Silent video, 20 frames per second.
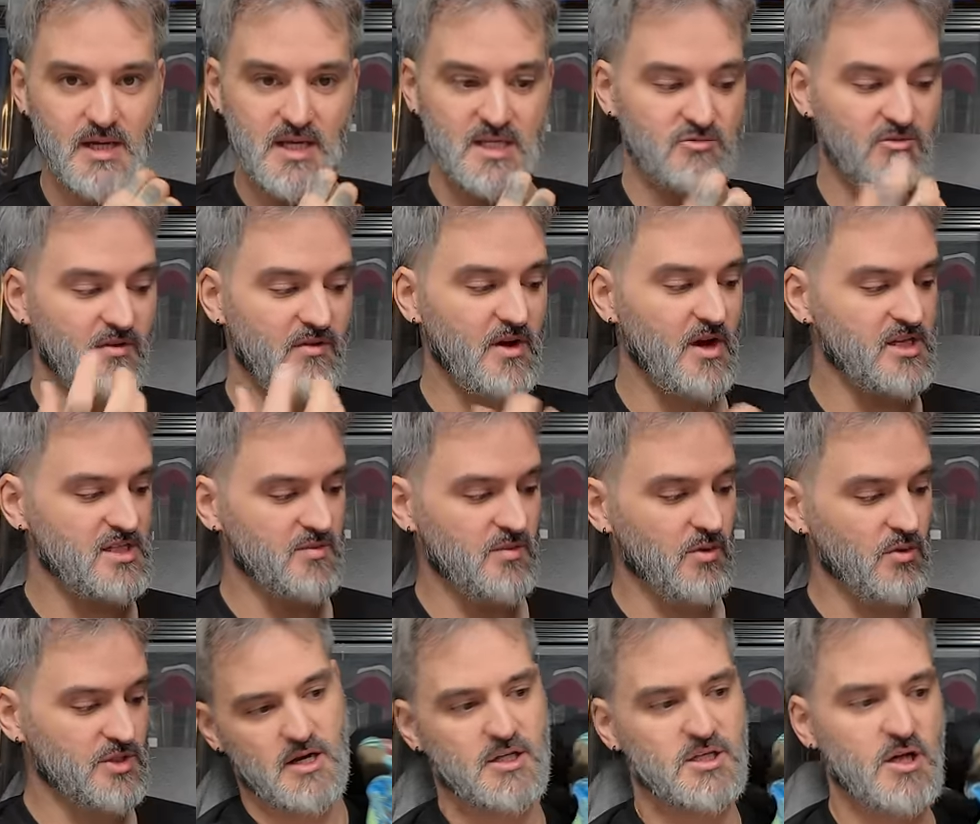It's
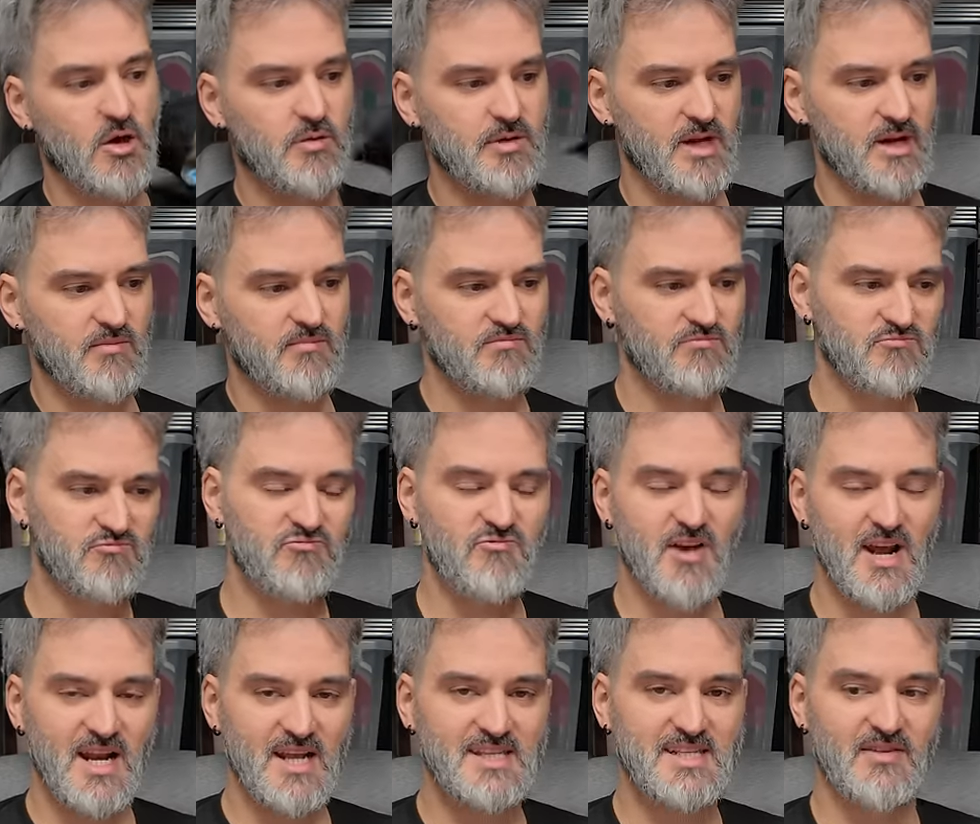reversible. And I sold it
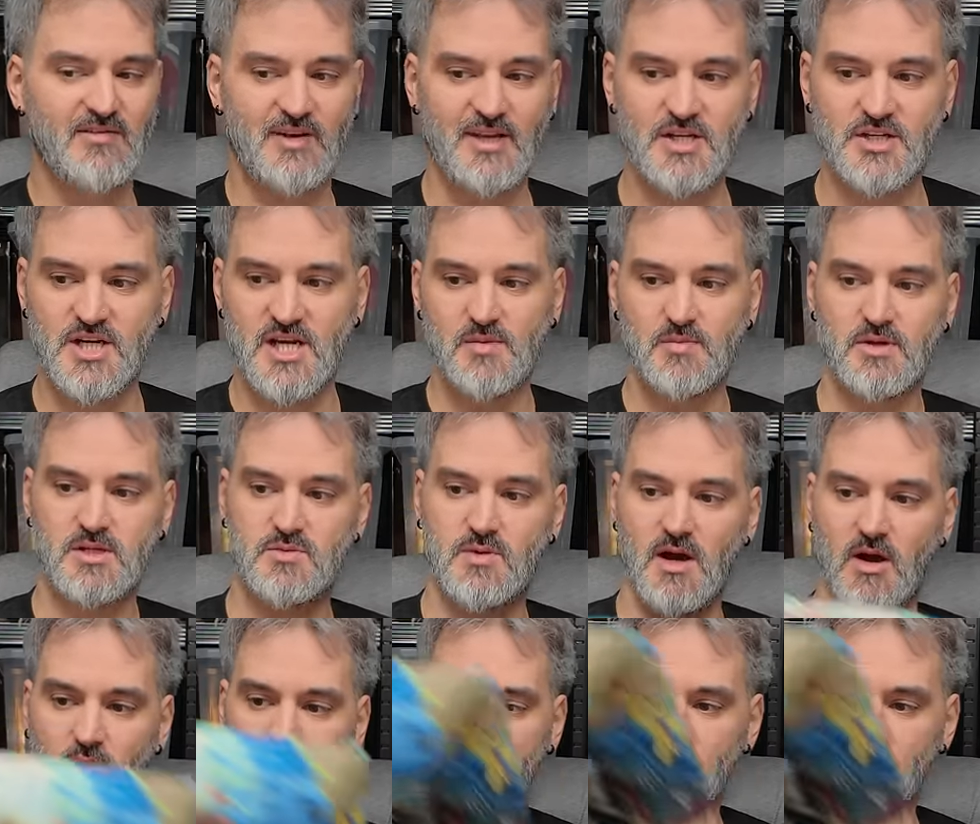relatively cheap as well.